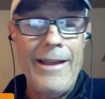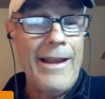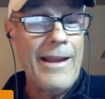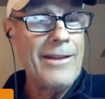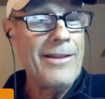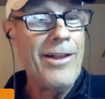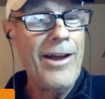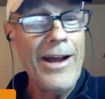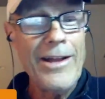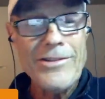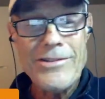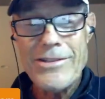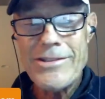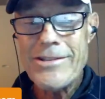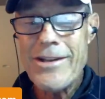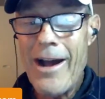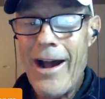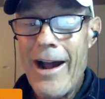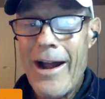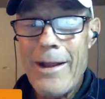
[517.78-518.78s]
And lots
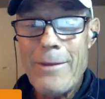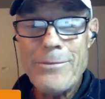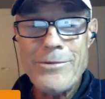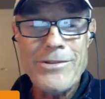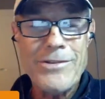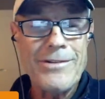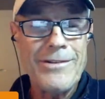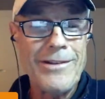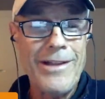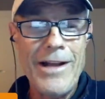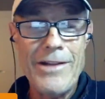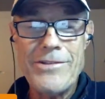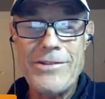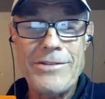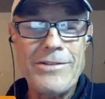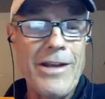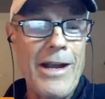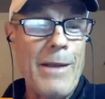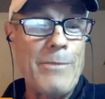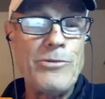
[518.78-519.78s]
of times
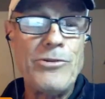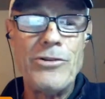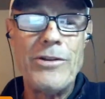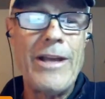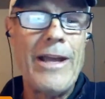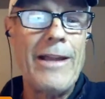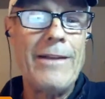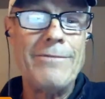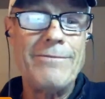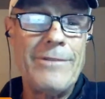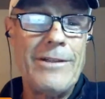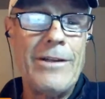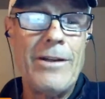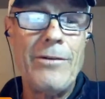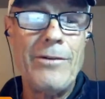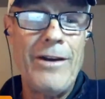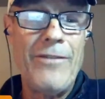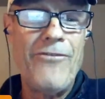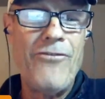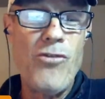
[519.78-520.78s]
you get,
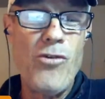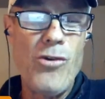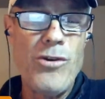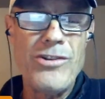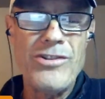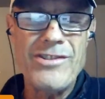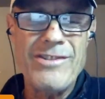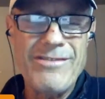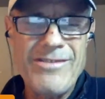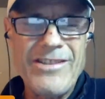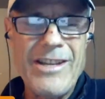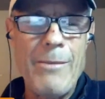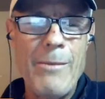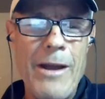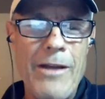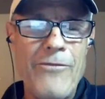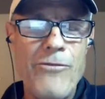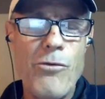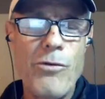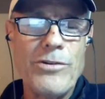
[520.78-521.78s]
a forced,
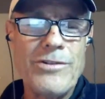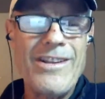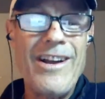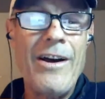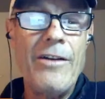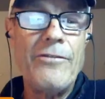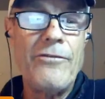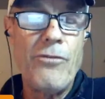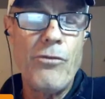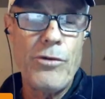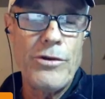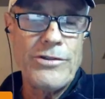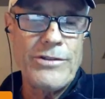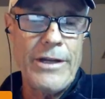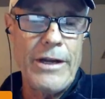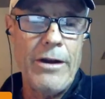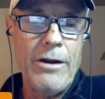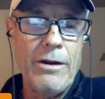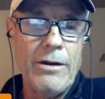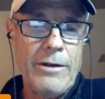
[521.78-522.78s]
semi-forced,
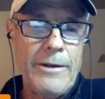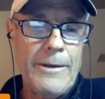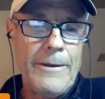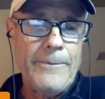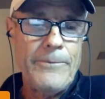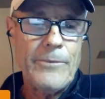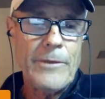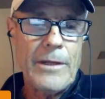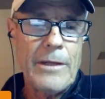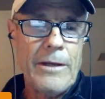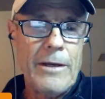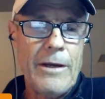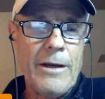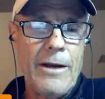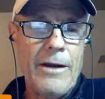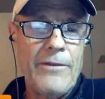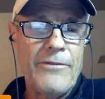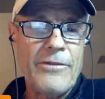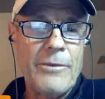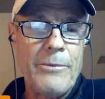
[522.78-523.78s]
unforced error
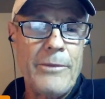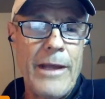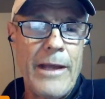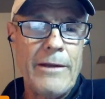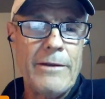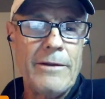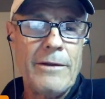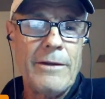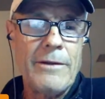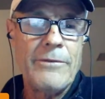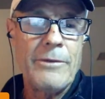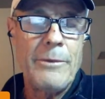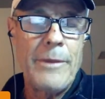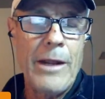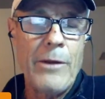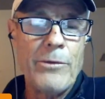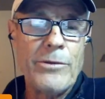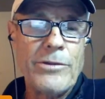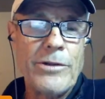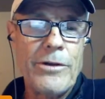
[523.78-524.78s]
from that
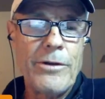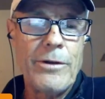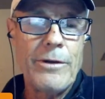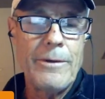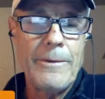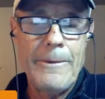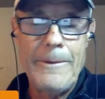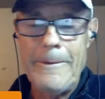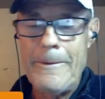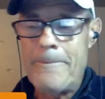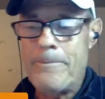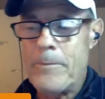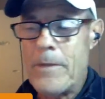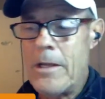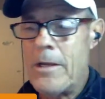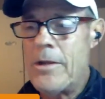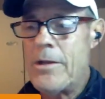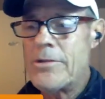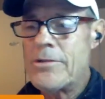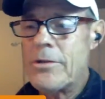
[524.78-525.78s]
returner.
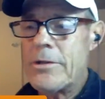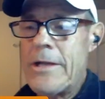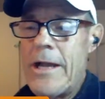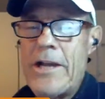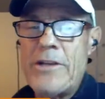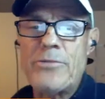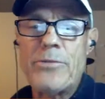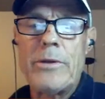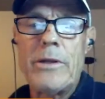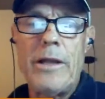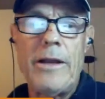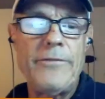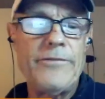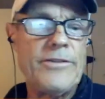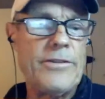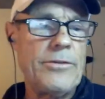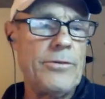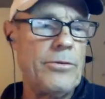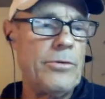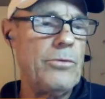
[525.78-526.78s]
So guys, would
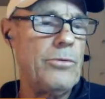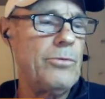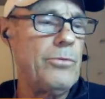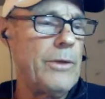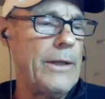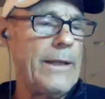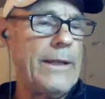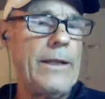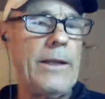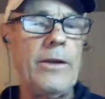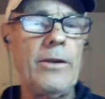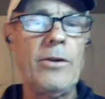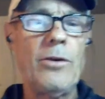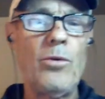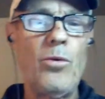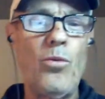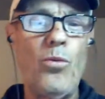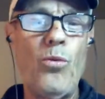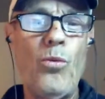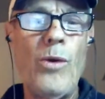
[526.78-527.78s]
love to
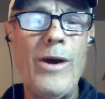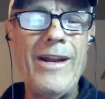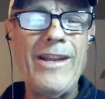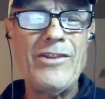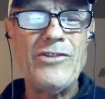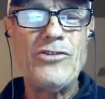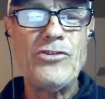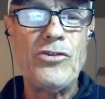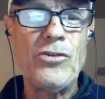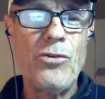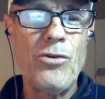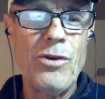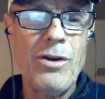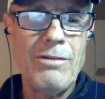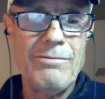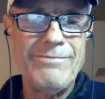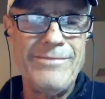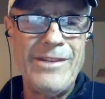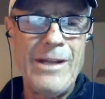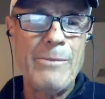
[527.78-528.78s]
hear, what is
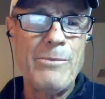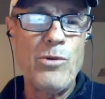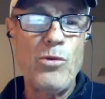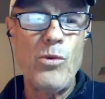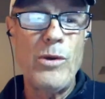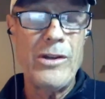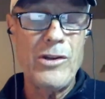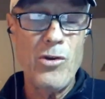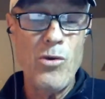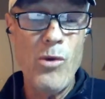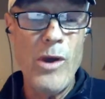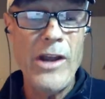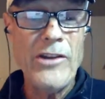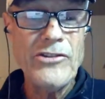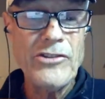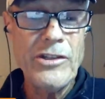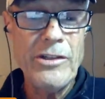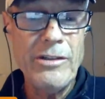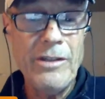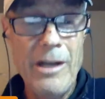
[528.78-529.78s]
your number one
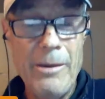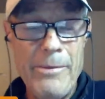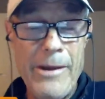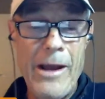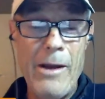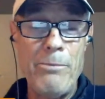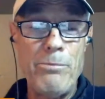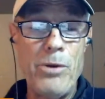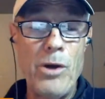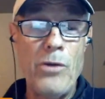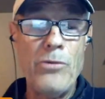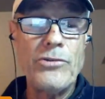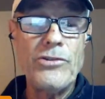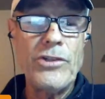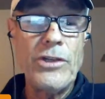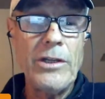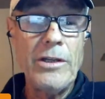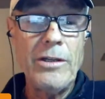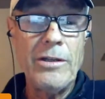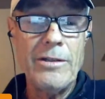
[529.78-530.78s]
question about
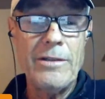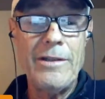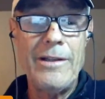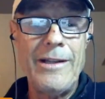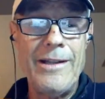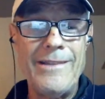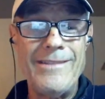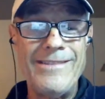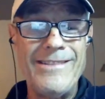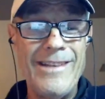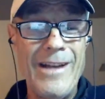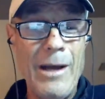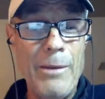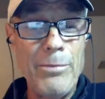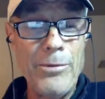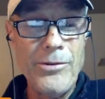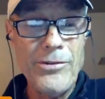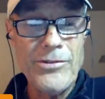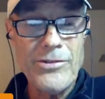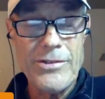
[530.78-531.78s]
poaching in
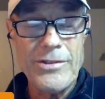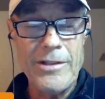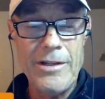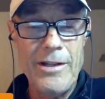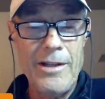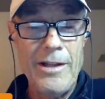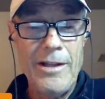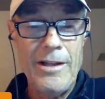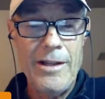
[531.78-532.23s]
doubles?